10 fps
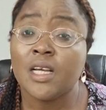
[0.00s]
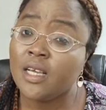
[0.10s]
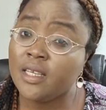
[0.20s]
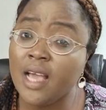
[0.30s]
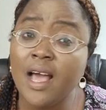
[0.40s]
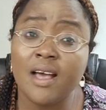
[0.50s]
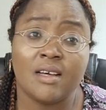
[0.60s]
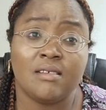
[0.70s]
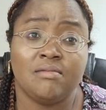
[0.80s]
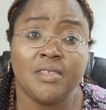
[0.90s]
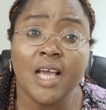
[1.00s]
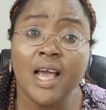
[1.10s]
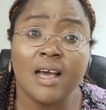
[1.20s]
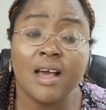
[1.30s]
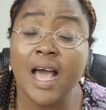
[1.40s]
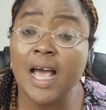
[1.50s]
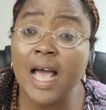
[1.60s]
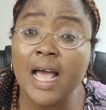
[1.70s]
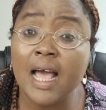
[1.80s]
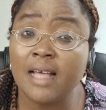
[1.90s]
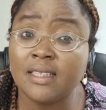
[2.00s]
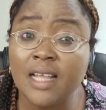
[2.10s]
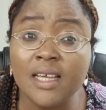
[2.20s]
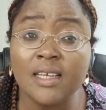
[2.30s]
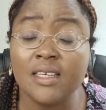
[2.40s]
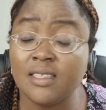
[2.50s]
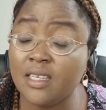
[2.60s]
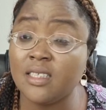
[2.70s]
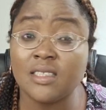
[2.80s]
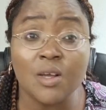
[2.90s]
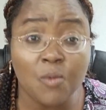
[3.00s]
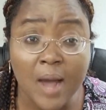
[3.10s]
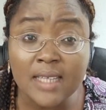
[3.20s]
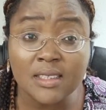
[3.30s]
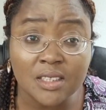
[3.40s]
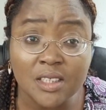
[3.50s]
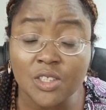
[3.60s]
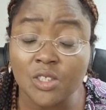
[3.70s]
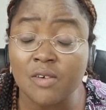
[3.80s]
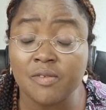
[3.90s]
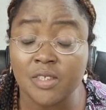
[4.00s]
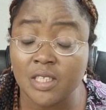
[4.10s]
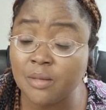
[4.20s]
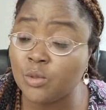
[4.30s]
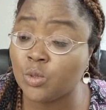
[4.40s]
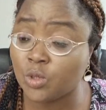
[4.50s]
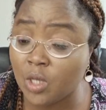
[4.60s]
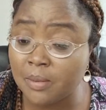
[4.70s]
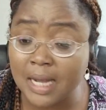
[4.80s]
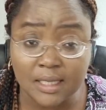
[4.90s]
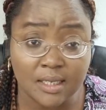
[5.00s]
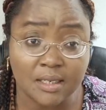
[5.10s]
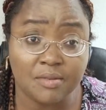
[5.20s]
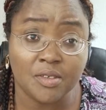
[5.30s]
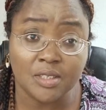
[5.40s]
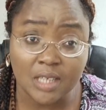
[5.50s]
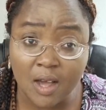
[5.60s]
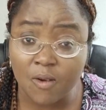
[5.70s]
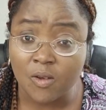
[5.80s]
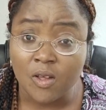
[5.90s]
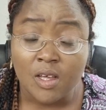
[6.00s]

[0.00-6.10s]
Yeah, yeah. I think it is a wise decision for them to stop gathering for now.